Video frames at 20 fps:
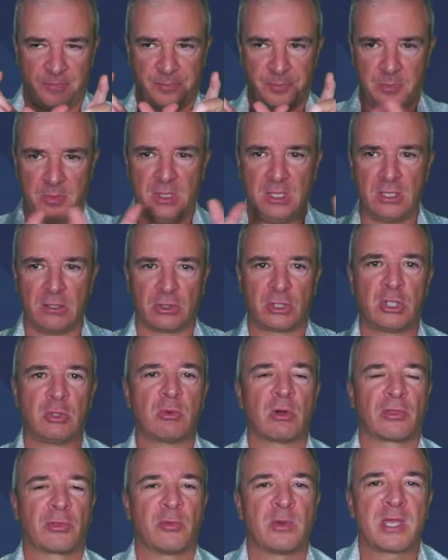you know two
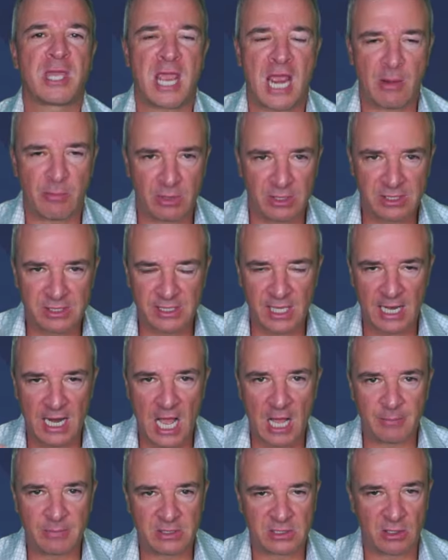or three cameras set
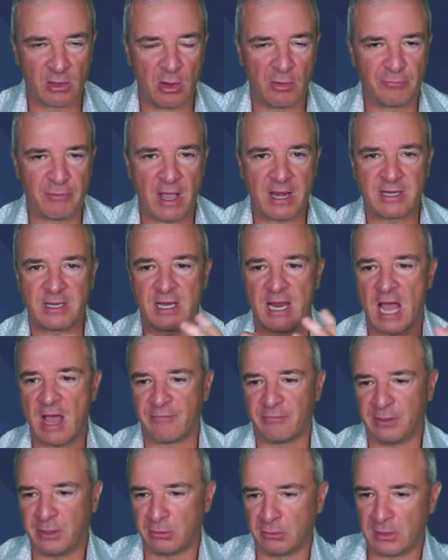up so if i did
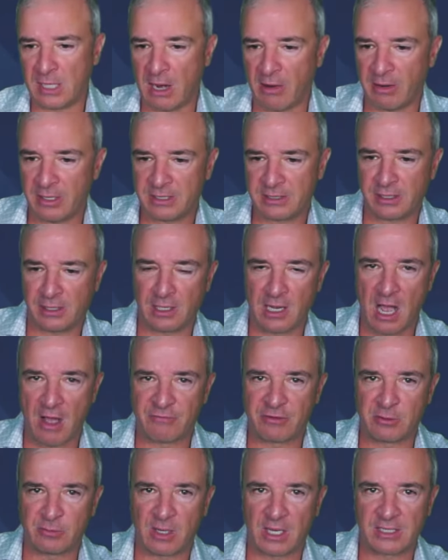have you know larry sitting off
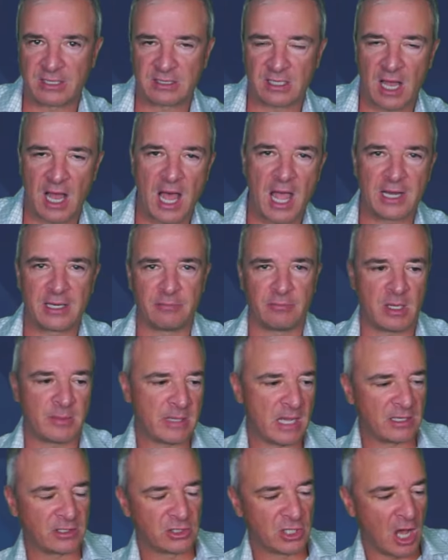to my side and maybe
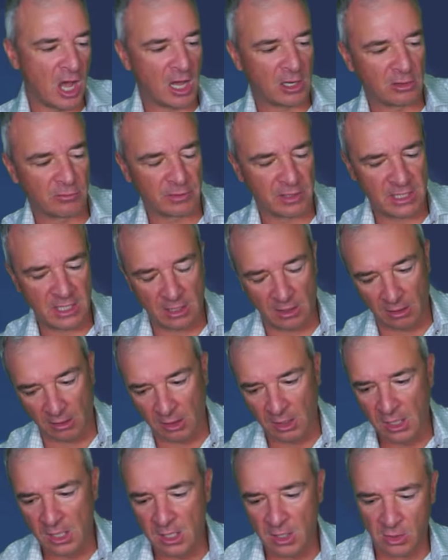i had todd over here
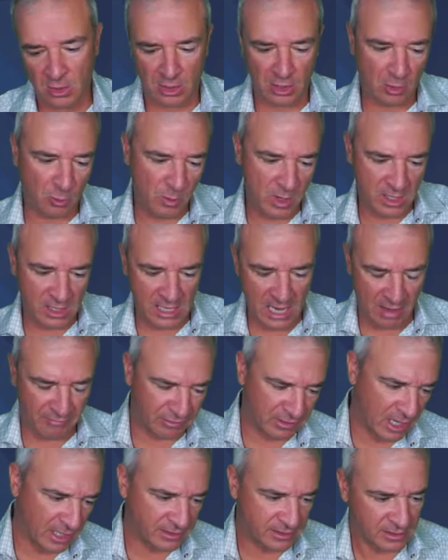you know we could have a
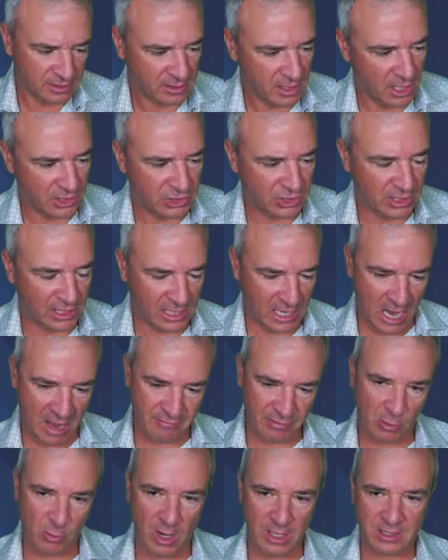nice discussion and i
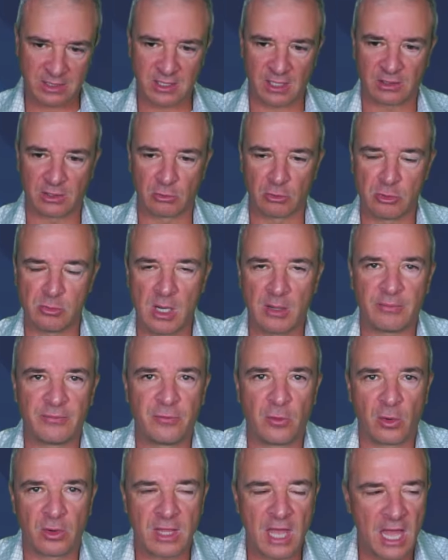haven't quite set the room up
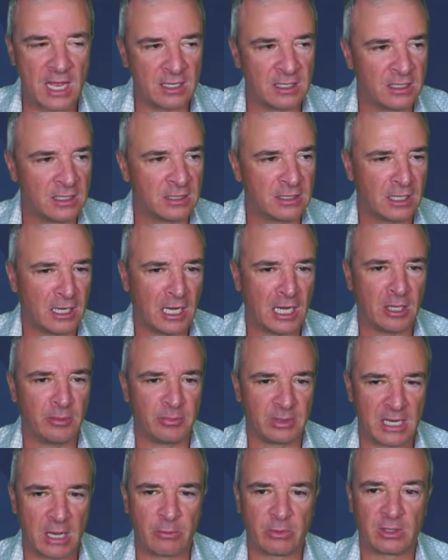for that um,
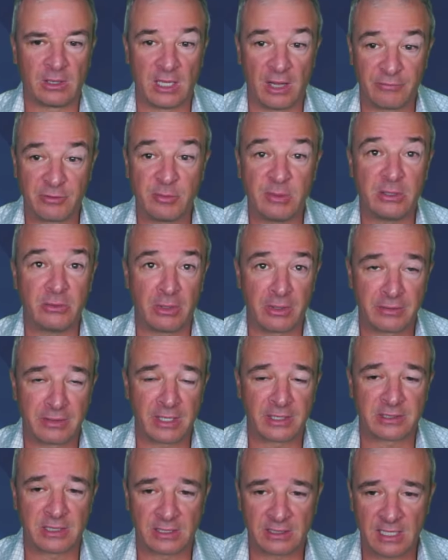but i would love to be doing
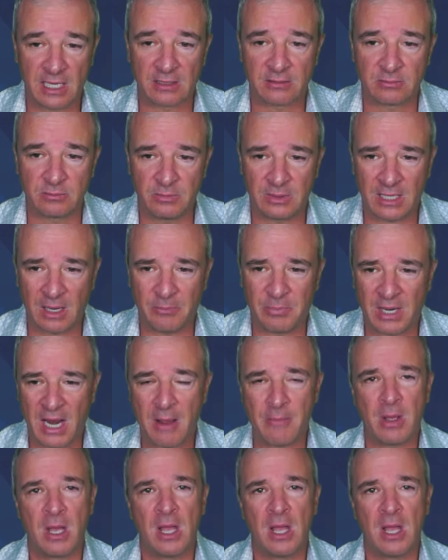things like that but but i'm